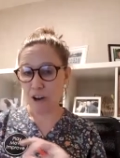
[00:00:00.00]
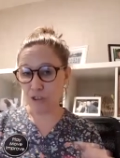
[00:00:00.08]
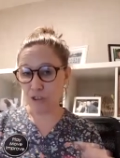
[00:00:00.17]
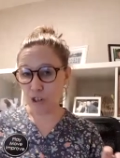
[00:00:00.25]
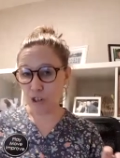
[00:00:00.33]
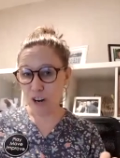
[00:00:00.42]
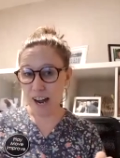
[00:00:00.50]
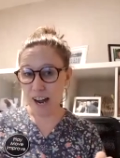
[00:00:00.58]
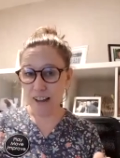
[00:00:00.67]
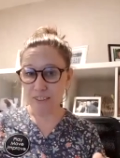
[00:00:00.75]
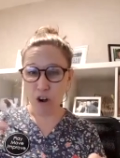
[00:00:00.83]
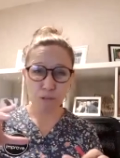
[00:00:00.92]
on the
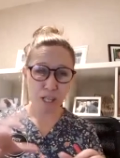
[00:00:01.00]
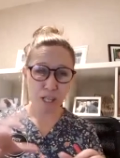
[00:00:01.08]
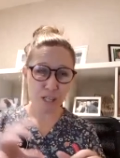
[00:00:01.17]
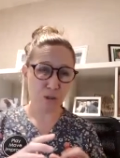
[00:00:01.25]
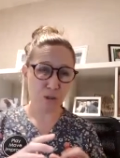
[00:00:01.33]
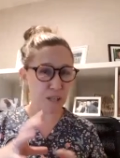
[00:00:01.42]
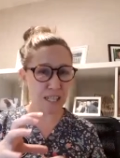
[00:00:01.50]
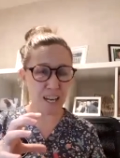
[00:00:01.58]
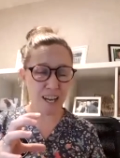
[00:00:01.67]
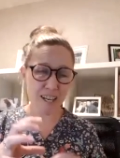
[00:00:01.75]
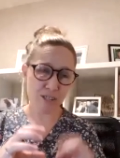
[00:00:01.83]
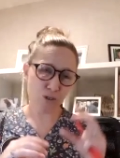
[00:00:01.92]
ground. Objects could be
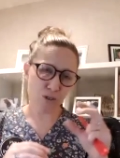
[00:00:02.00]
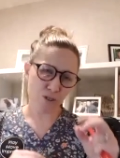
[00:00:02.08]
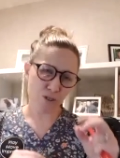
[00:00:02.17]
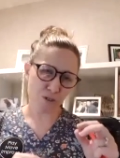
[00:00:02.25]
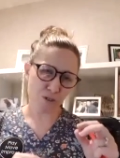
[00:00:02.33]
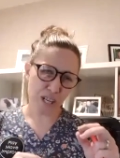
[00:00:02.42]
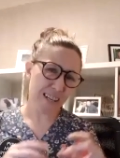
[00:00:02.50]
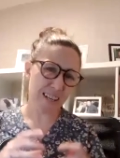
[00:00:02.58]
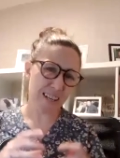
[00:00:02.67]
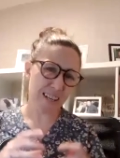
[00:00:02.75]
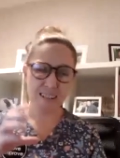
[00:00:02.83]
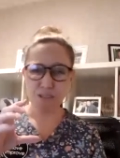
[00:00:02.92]
dinosaurs or
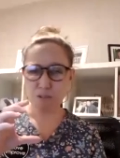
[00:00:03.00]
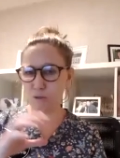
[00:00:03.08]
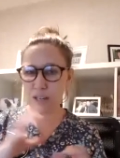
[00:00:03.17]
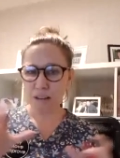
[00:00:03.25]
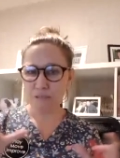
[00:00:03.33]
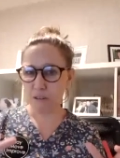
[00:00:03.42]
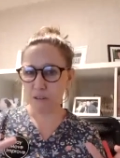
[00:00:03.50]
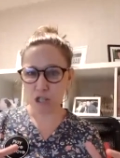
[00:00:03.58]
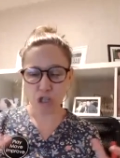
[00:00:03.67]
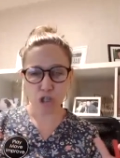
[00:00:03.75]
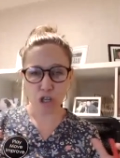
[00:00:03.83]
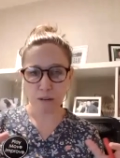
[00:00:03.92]
cars or whatever
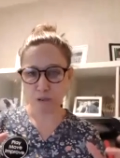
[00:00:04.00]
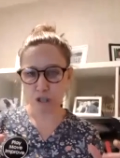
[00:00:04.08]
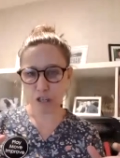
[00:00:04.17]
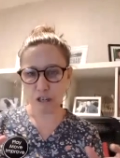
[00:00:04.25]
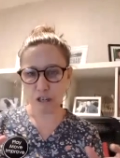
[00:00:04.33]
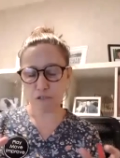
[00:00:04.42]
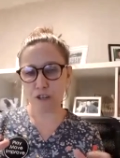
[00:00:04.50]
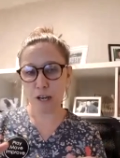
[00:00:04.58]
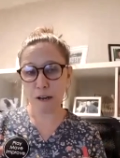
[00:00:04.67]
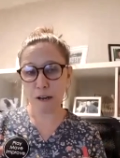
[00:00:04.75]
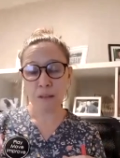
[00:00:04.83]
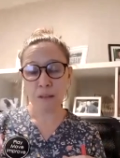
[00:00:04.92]
shapes you can
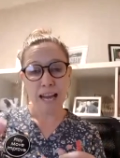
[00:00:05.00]
find.